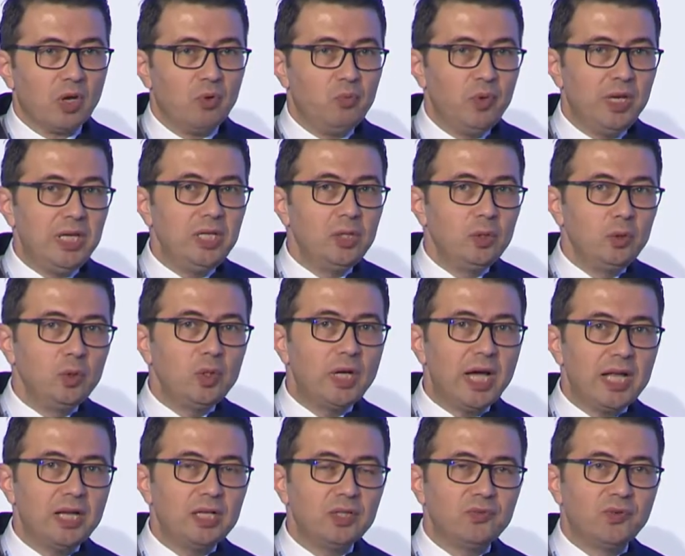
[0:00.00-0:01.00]
when you look
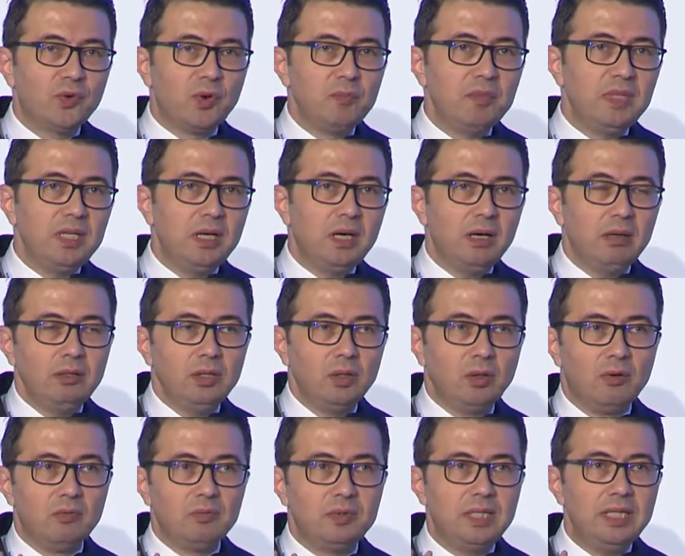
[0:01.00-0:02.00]
at it from the
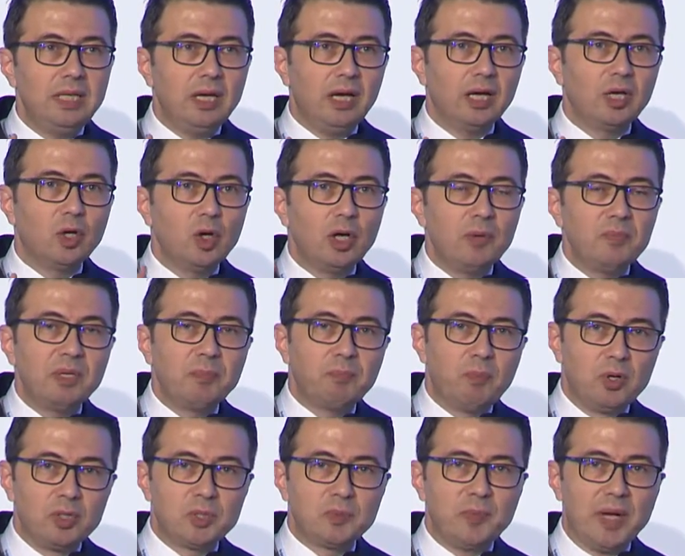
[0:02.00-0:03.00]
economic
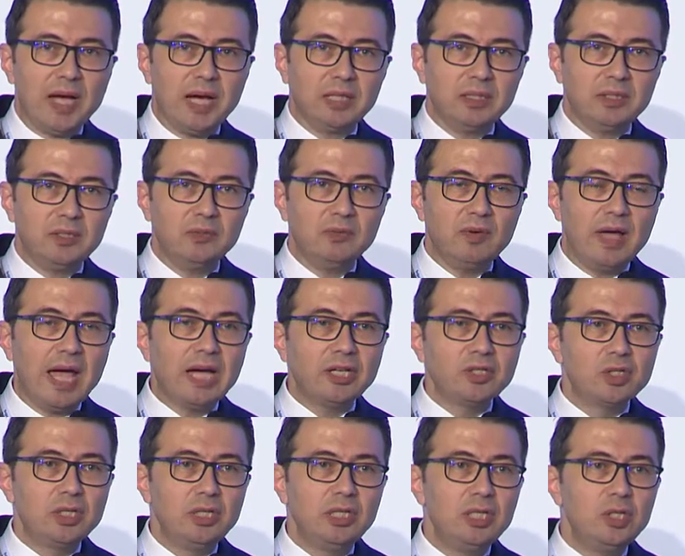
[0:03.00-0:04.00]
perspective,
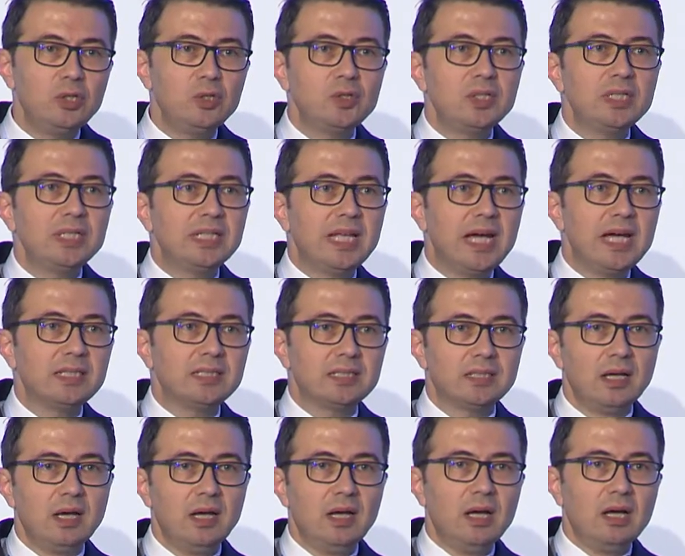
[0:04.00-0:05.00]
actually using that
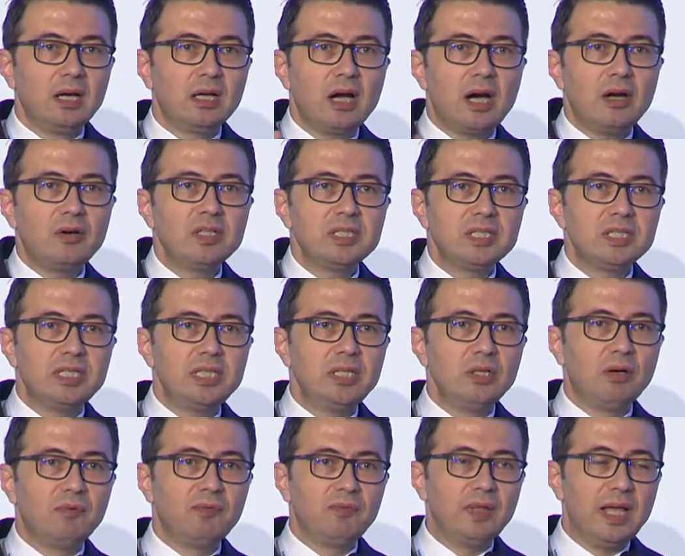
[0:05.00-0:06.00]
currency
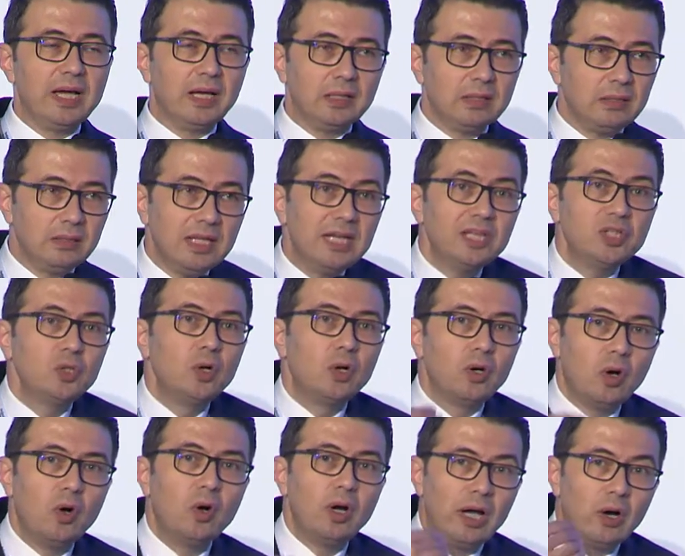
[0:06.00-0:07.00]
of like not your
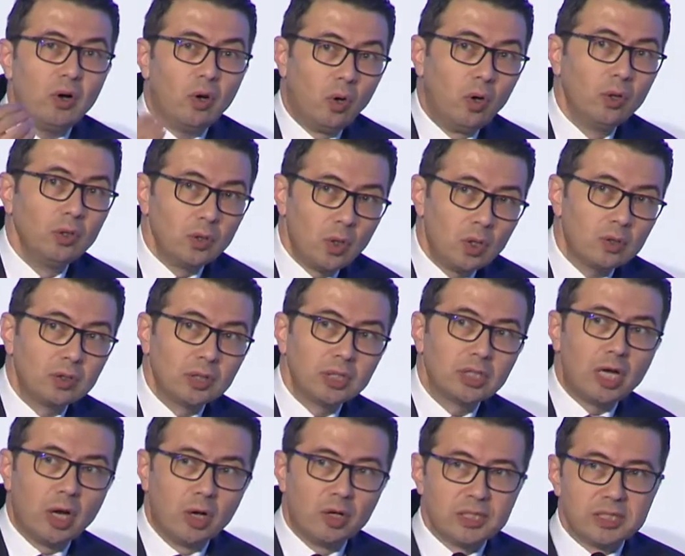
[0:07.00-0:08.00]
own local
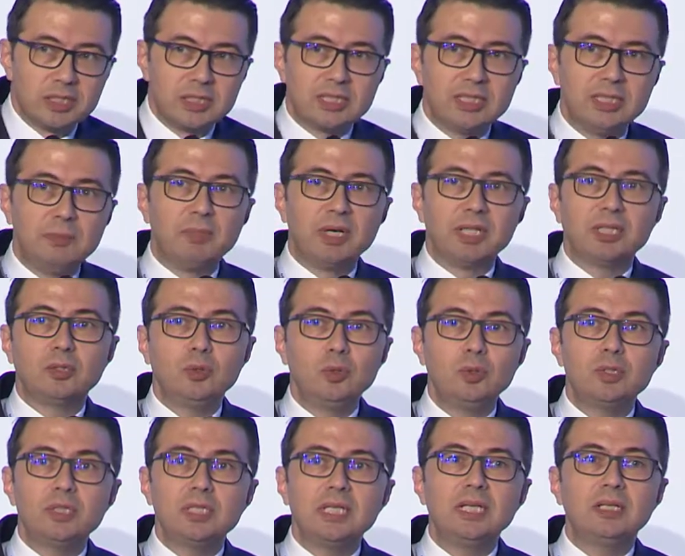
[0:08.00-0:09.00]
currency, but
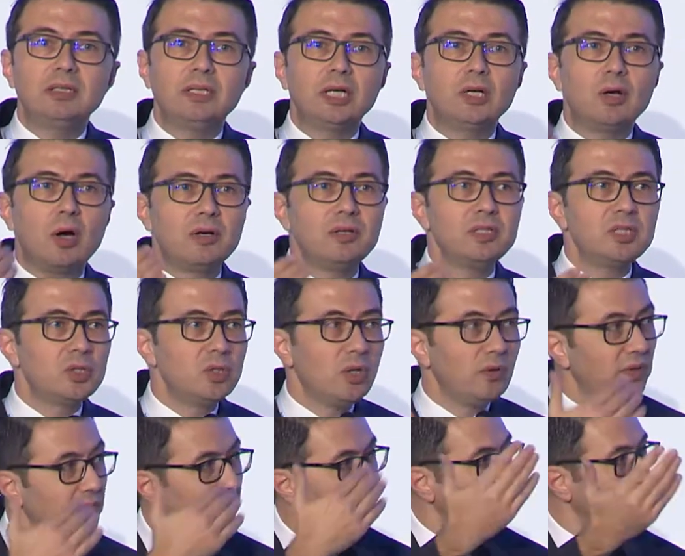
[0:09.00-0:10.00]
using the currency of
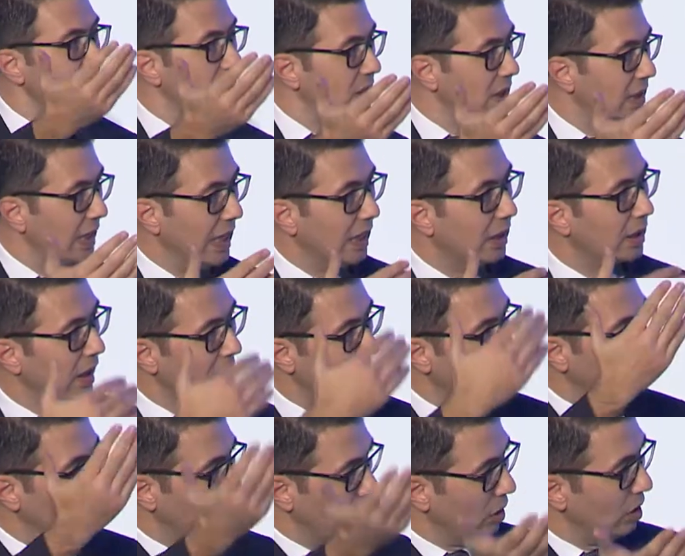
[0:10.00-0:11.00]
another state, like
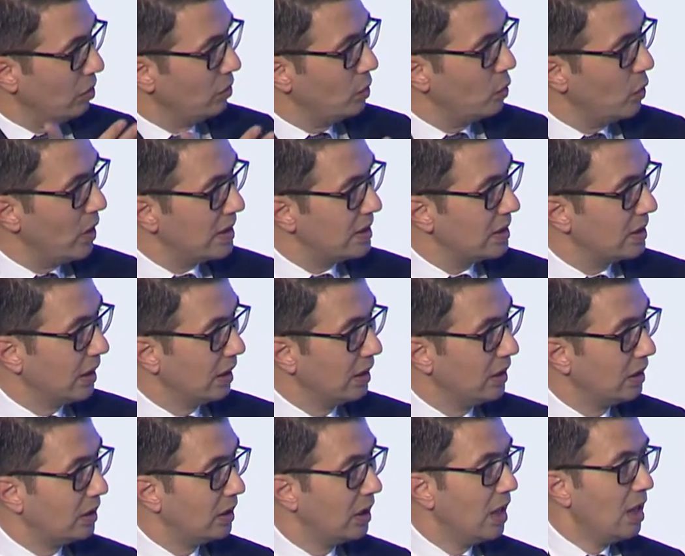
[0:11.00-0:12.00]
U.S.
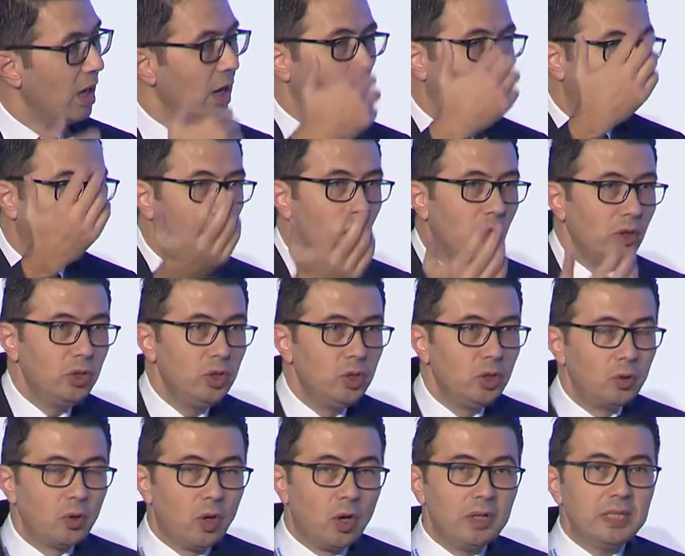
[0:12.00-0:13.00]
dollar or
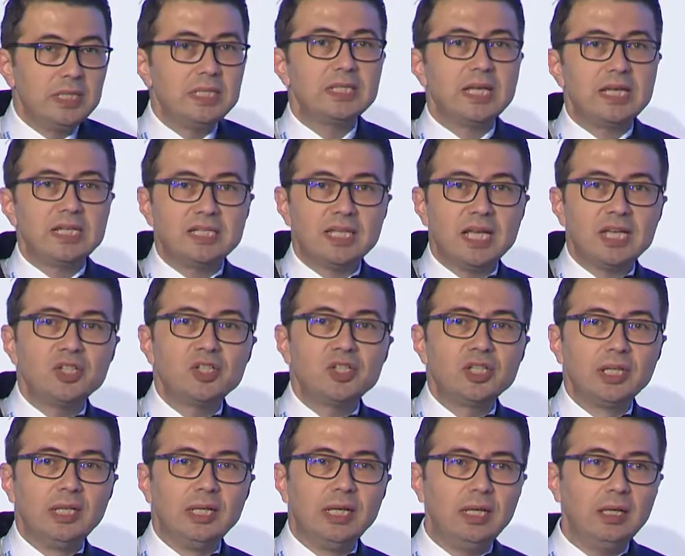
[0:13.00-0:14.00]
euro, is
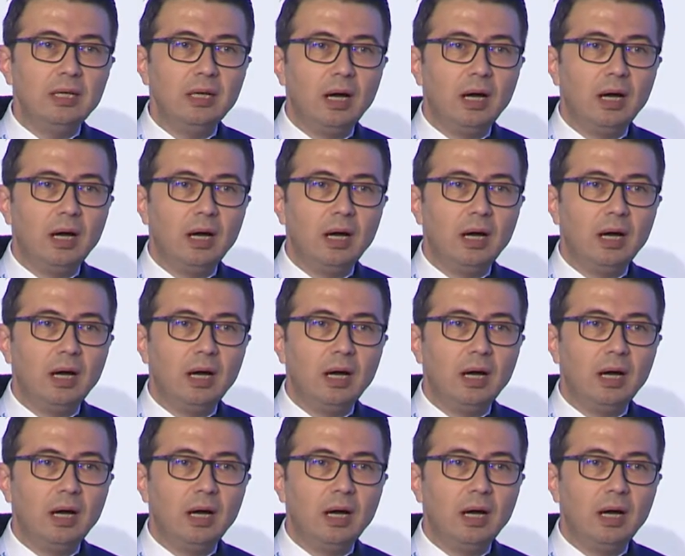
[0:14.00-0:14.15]
essentially